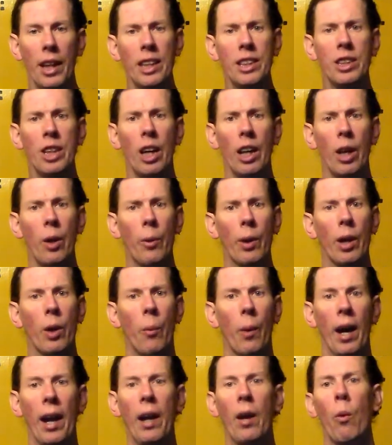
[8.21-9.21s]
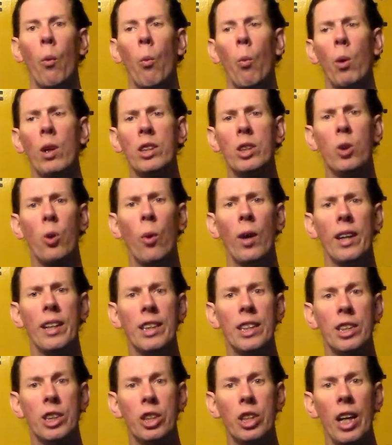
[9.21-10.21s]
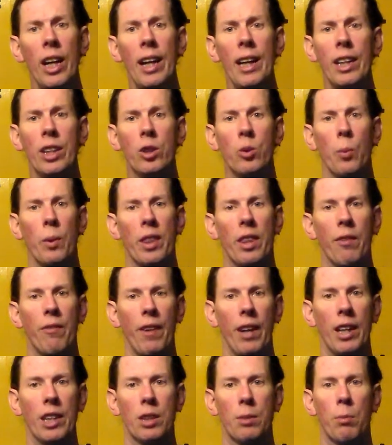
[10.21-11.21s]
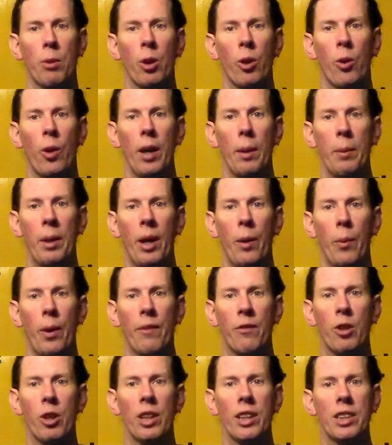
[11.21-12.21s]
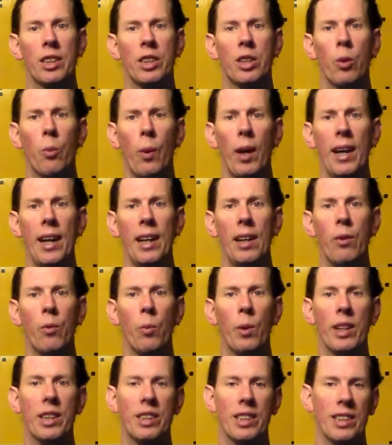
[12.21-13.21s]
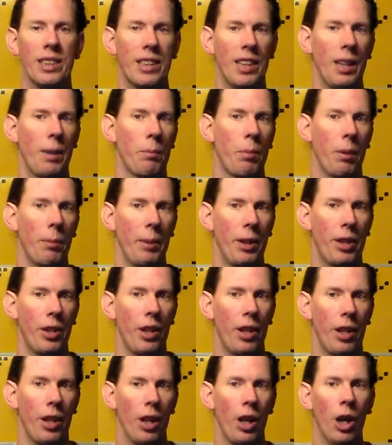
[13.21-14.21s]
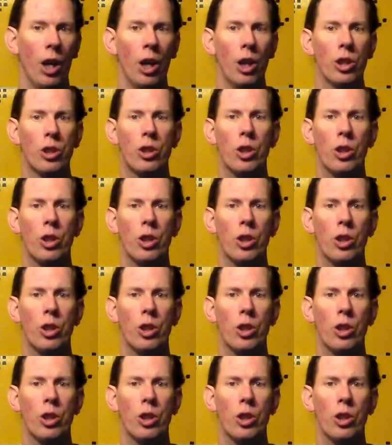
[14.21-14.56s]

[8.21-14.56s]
That's not going away. What's going to change with the FANS program, however, is the way in which it's implemented.